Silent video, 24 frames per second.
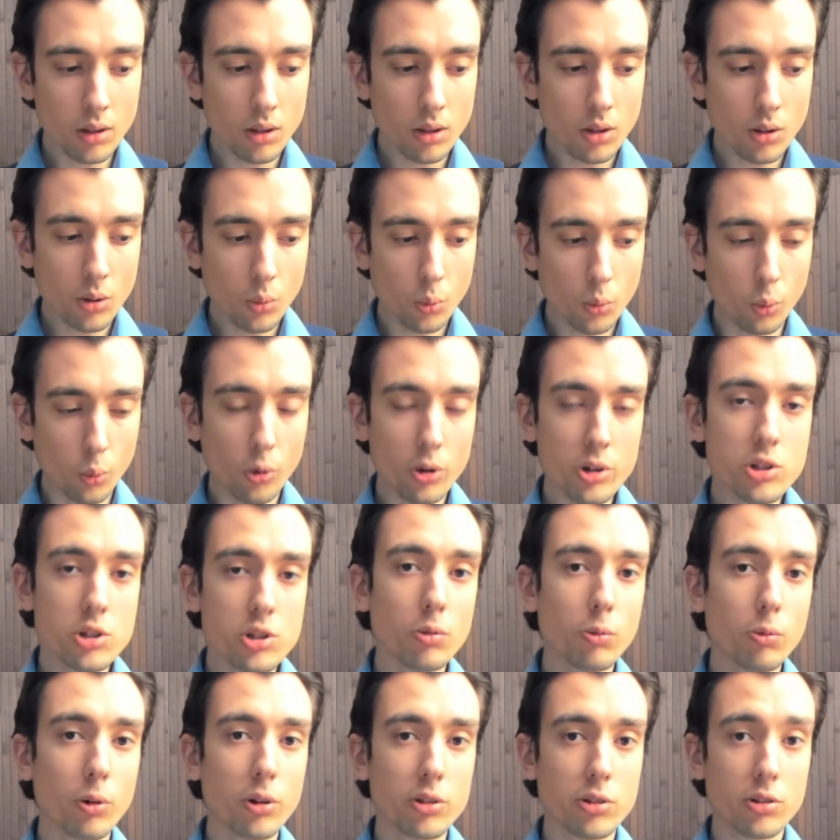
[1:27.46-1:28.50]
what you
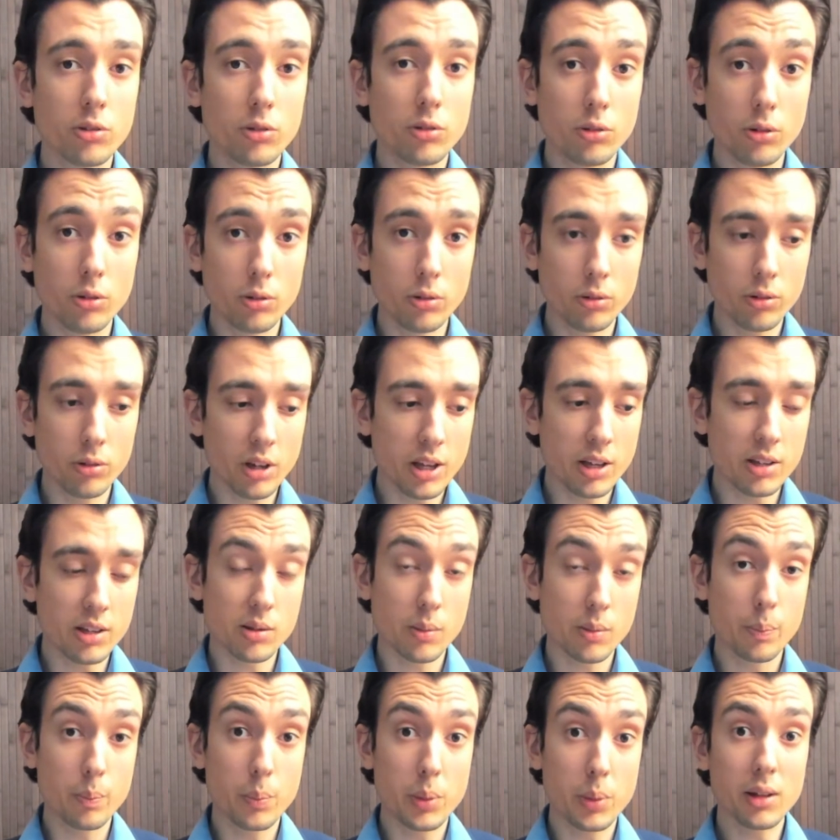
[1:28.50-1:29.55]
want to do is
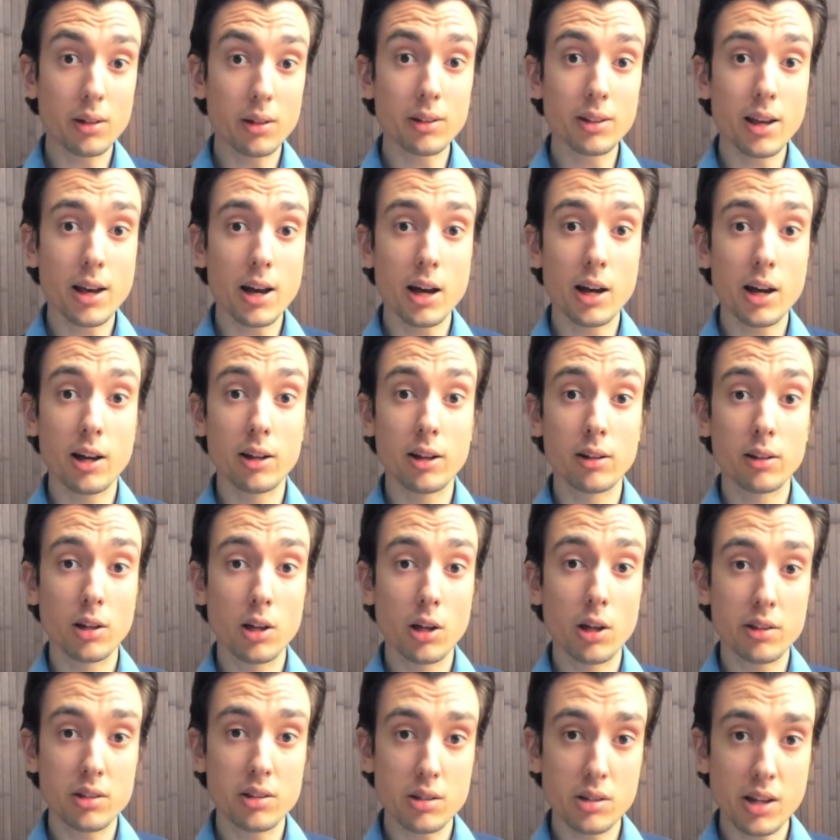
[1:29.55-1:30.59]
build a
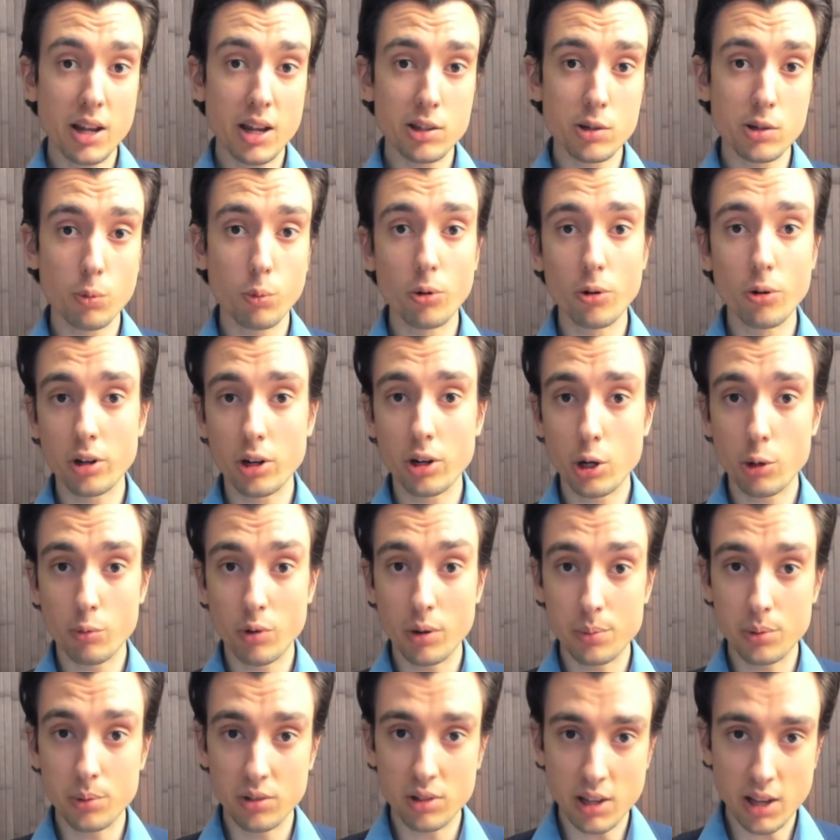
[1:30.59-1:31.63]
network
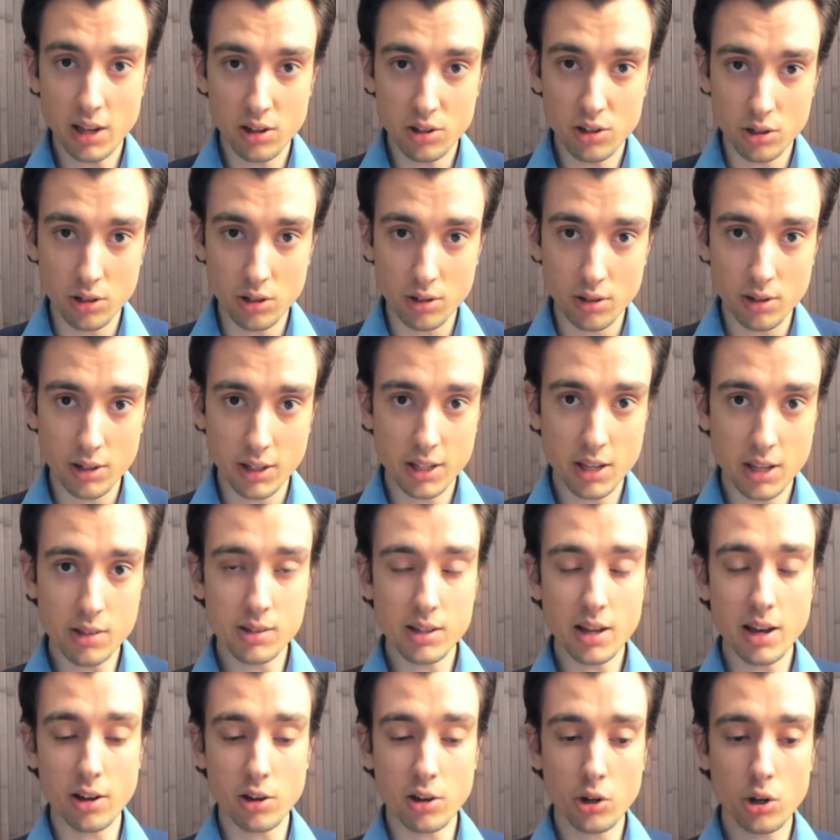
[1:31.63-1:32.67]
reputation. Yes,
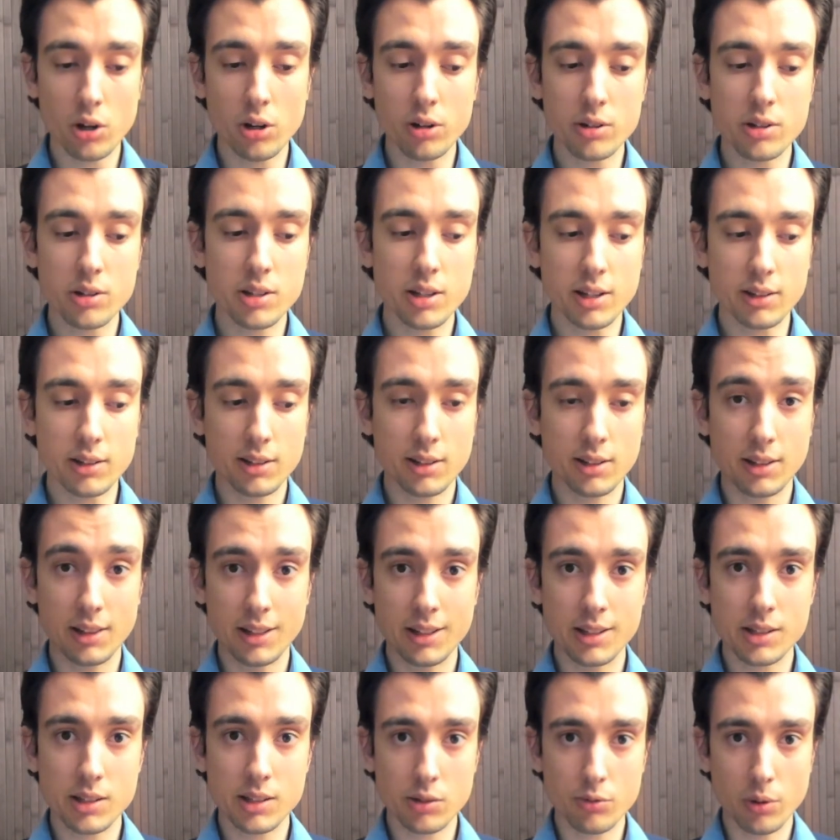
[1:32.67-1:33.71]
a contact
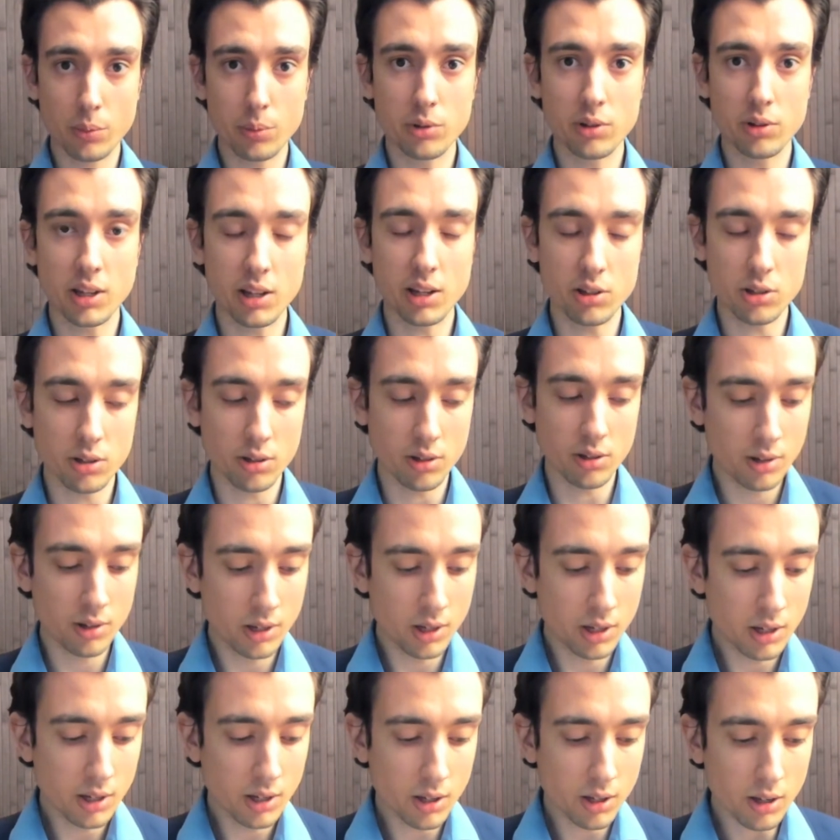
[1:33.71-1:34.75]
list reputation.
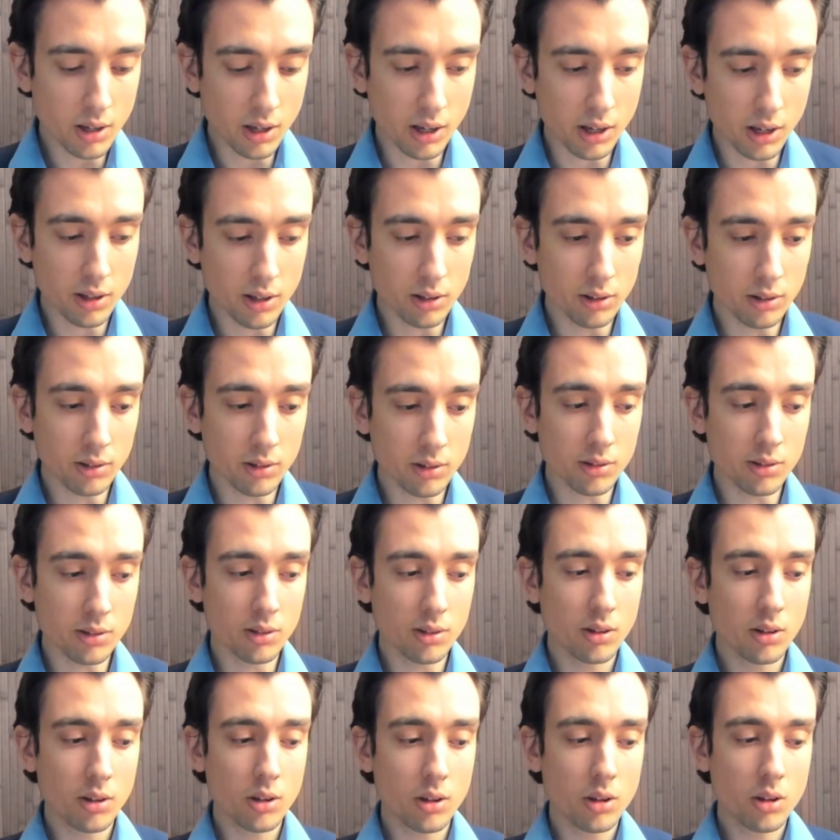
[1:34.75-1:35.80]
And
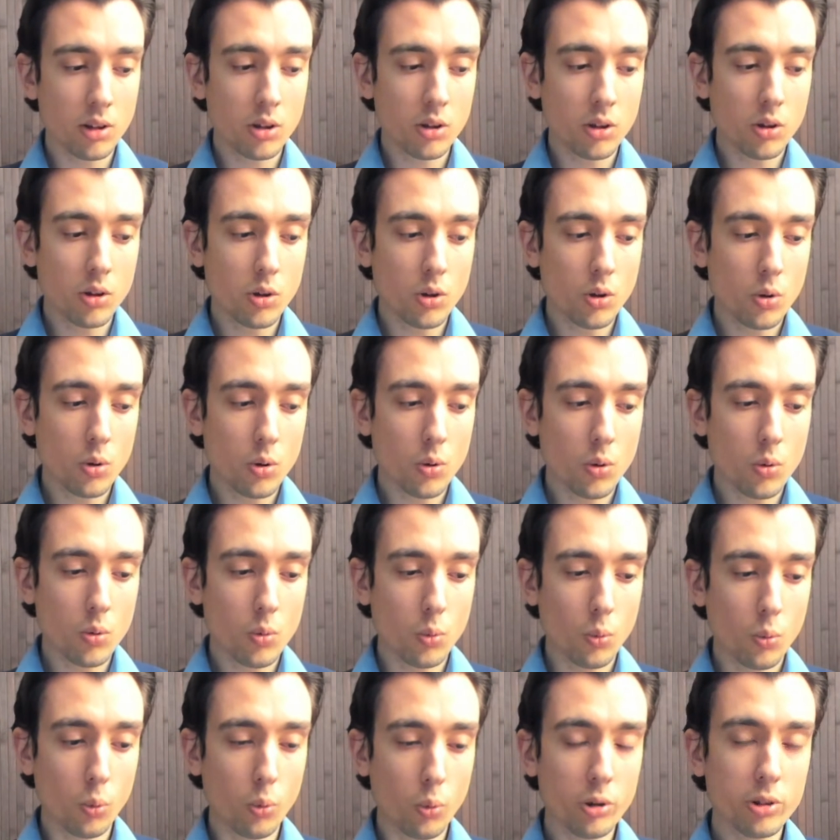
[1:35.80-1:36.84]

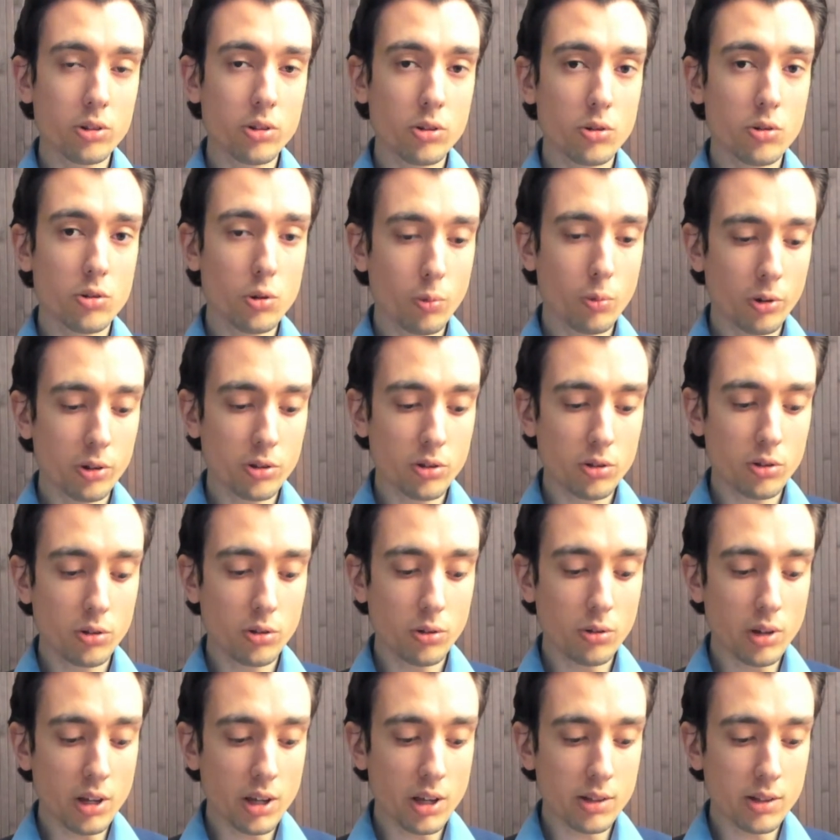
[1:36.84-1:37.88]
what you want to
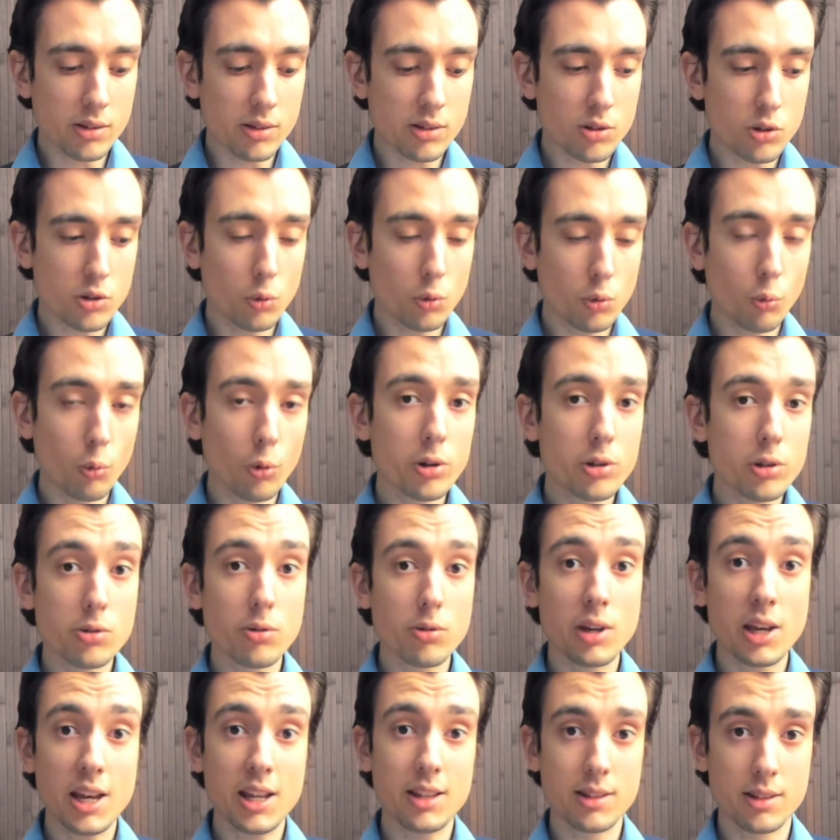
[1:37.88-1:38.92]
do is you want to
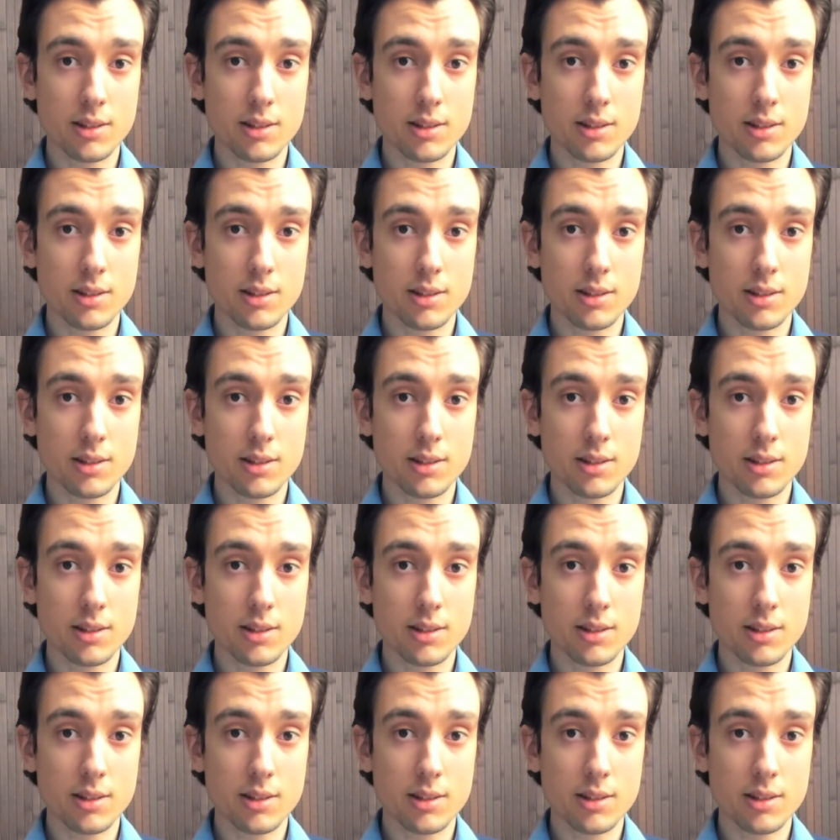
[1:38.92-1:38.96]
hit,